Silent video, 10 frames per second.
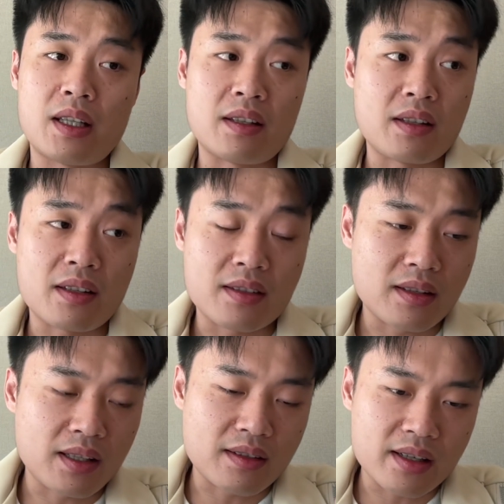
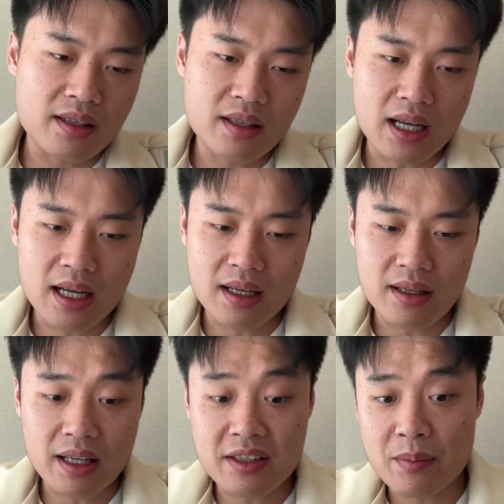is there
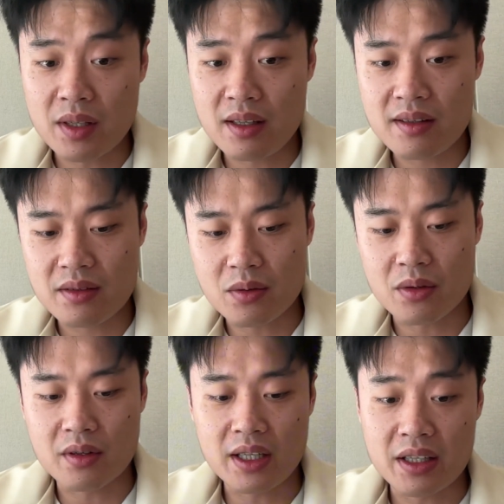SMEs
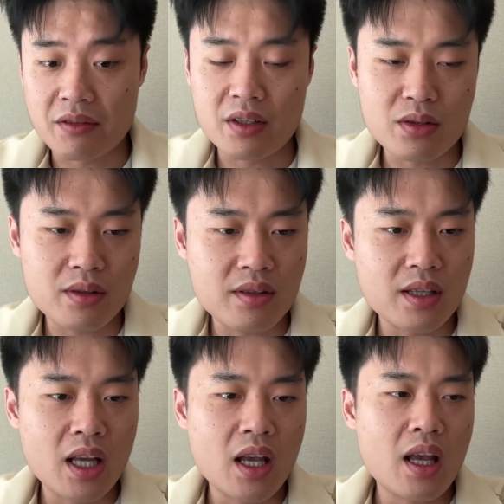or individuals?